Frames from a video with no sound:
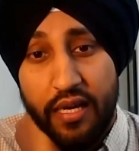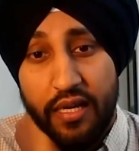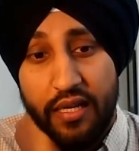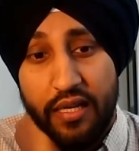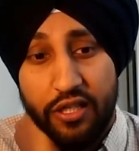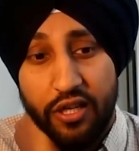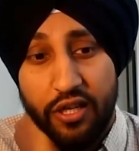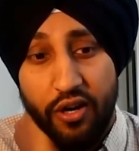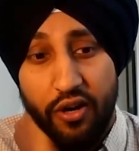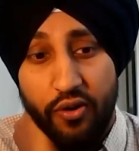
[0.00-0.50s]

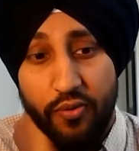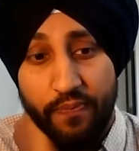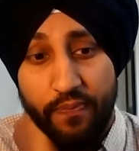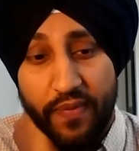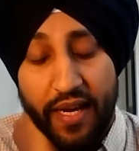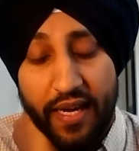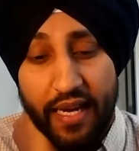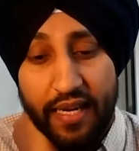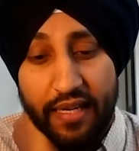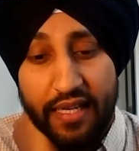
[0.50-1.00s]
So
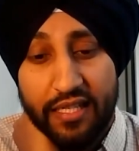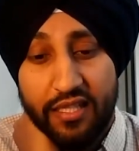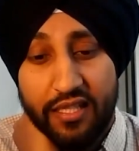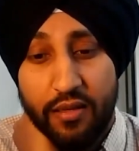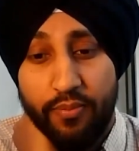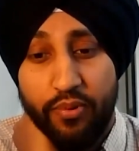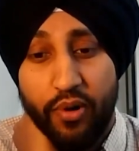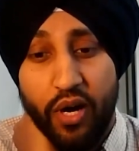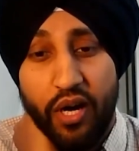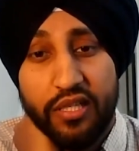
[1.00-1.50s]
I guess the
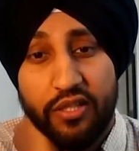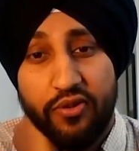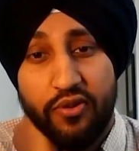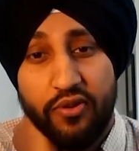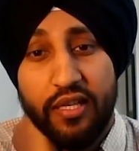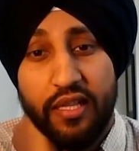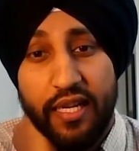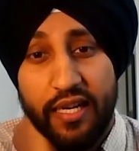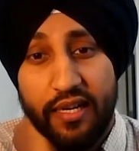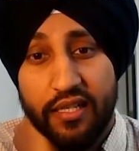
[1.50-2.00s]
broader
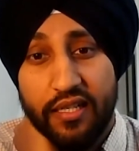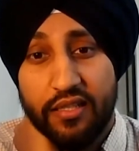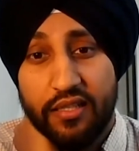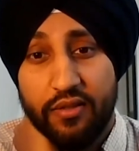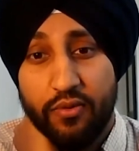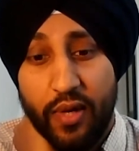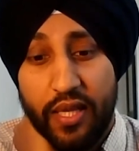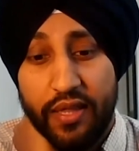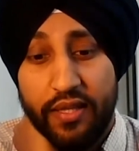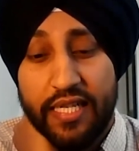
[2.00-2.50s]
story there is
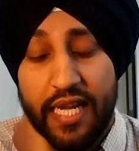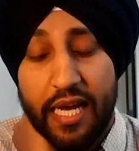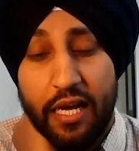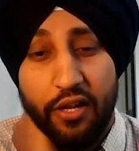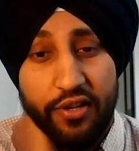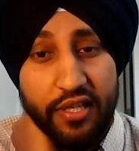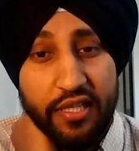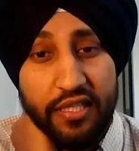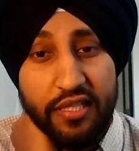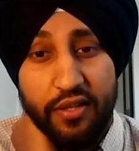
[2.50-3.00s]
when there's
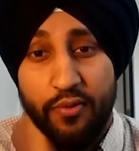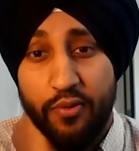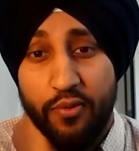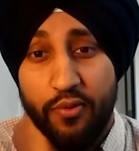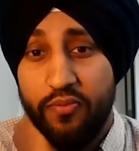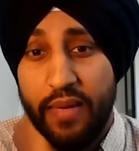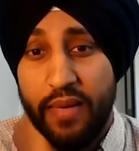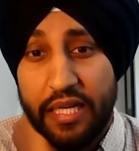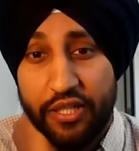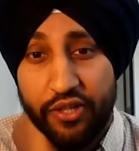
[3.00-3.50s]
elders in the
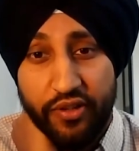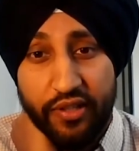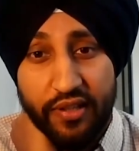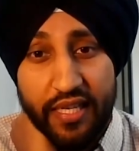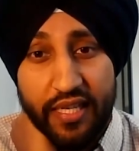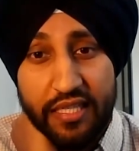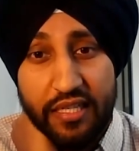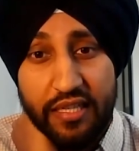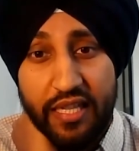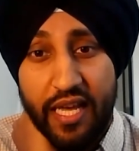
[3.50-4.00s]
room, make sure you
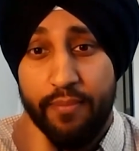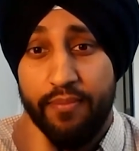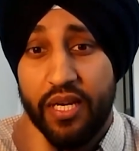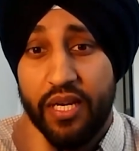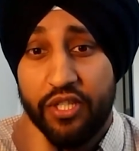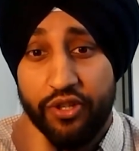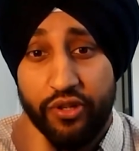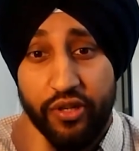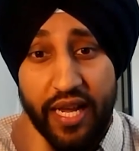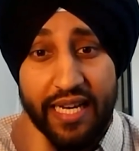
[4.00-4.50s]
listen to them, make
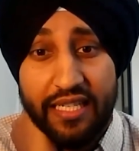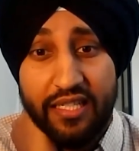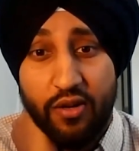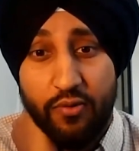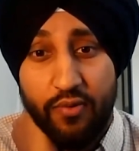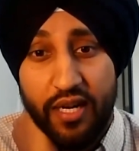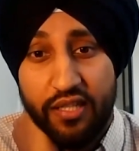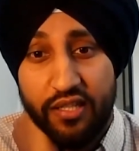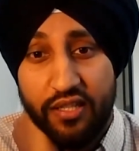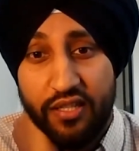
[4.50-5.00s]
sure you ask
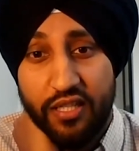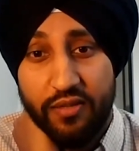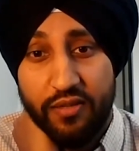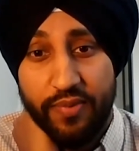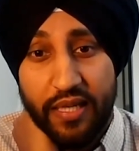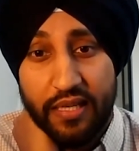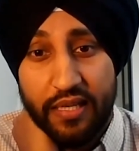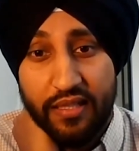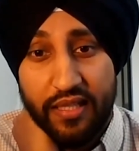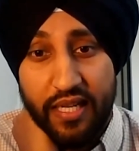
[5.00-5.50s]
questions
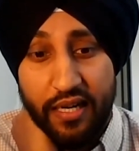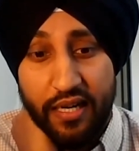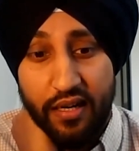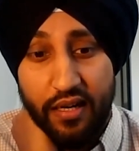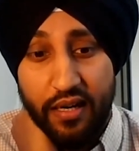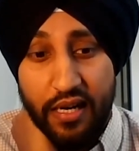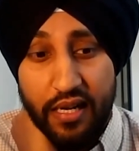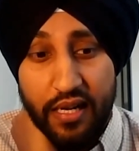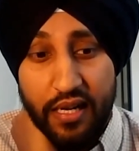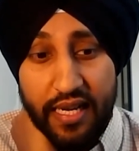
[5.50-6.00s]
because
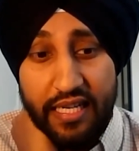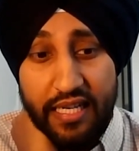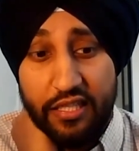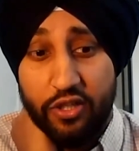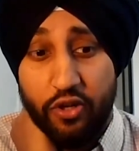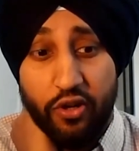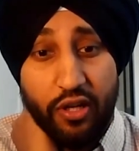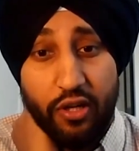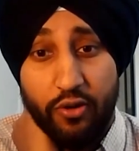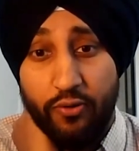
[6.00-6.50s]
their
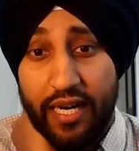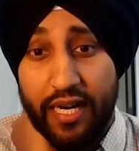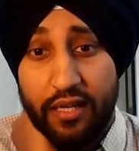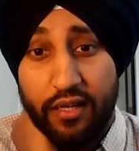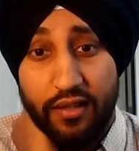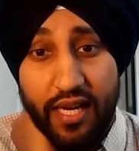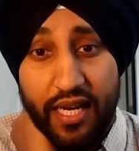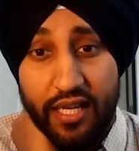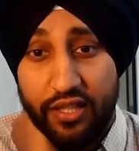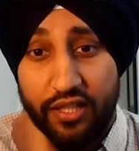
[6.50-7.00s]
historical
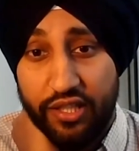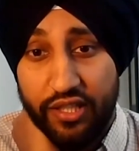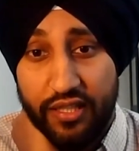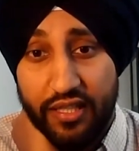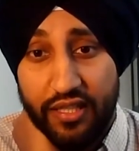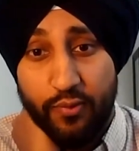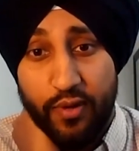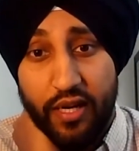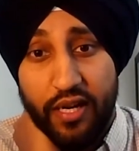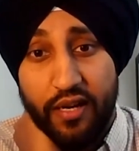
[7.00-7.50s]
recollection
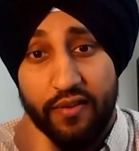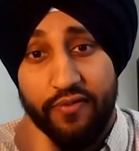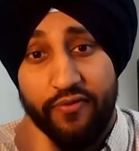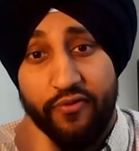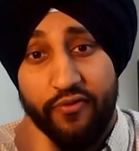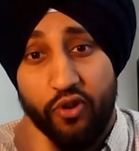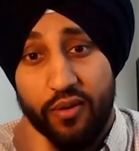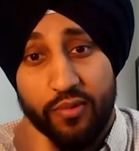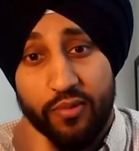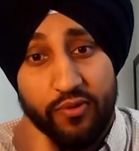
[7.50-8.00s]
is what
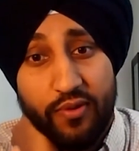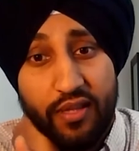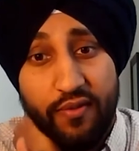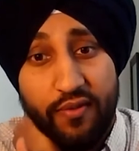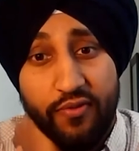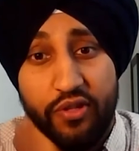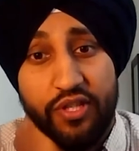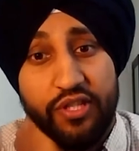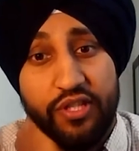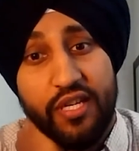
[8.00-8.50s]
informs what the
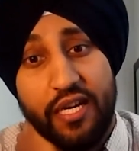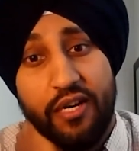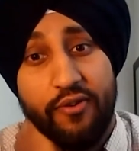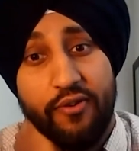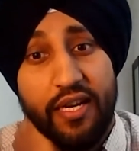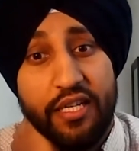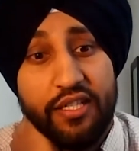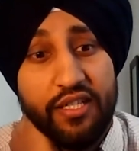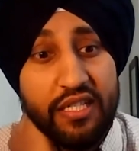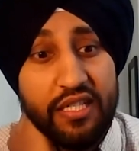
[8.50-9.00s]
future
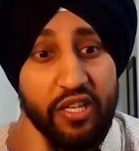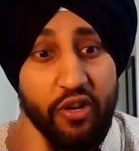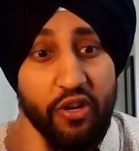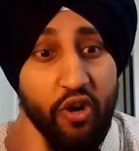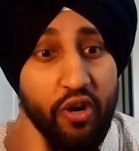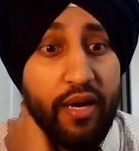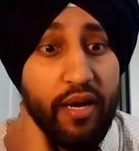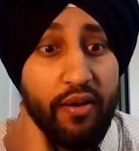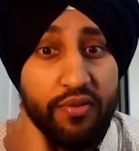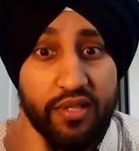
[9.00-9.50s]
generations know
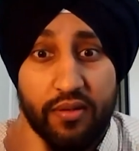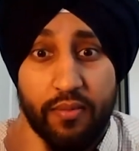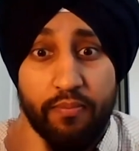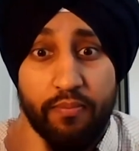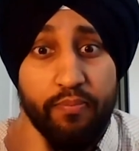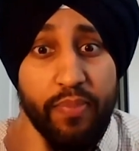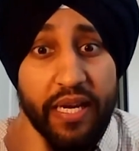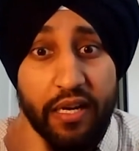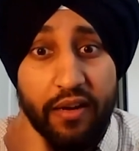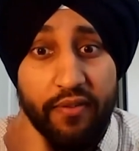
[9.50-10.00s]
about some
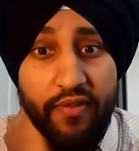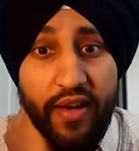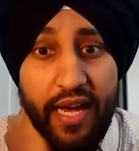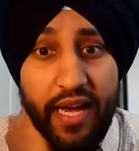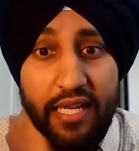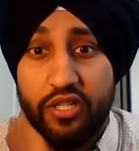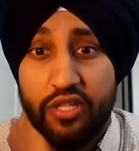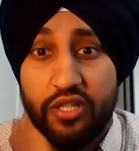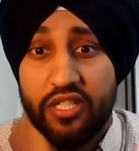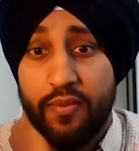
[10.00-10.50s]
big
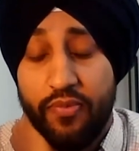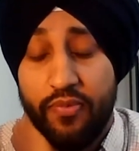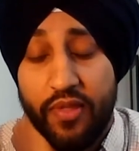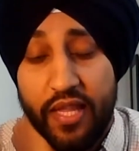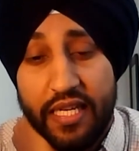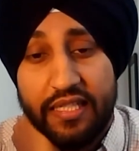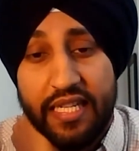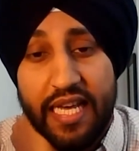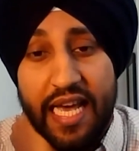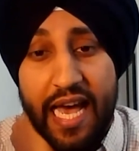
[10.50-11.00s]
events or some
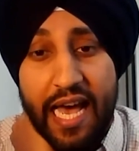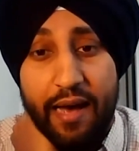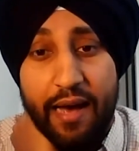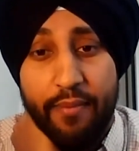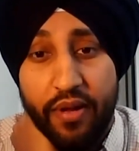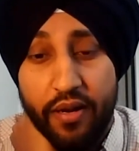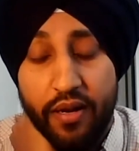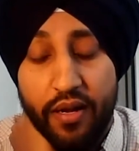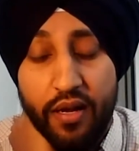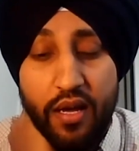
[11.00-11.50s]
things that
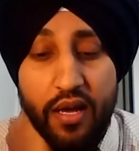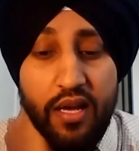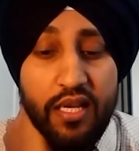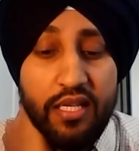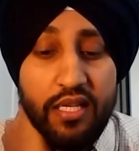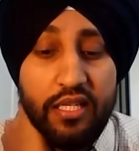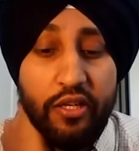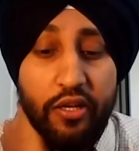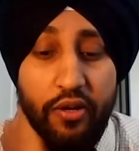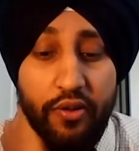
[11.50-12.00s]
happen.
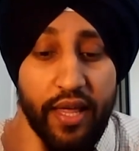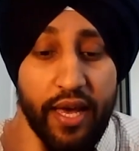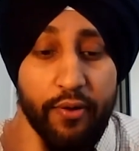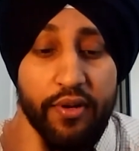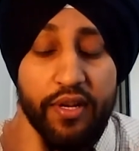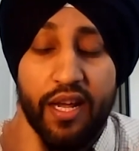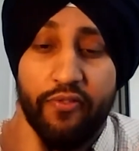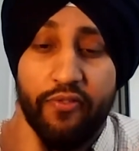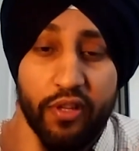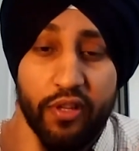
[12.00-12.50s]
So that would
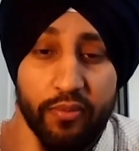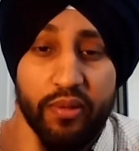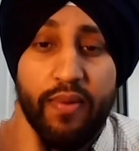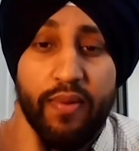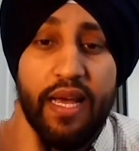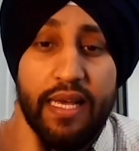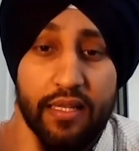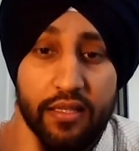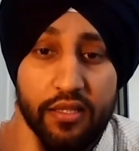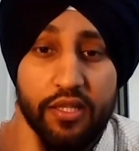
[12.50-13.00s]
definitely be
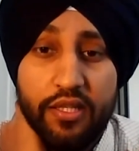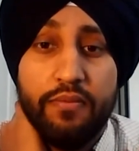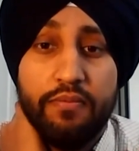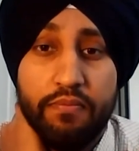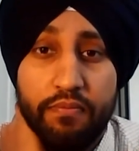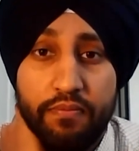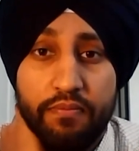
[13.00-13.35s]
my answer.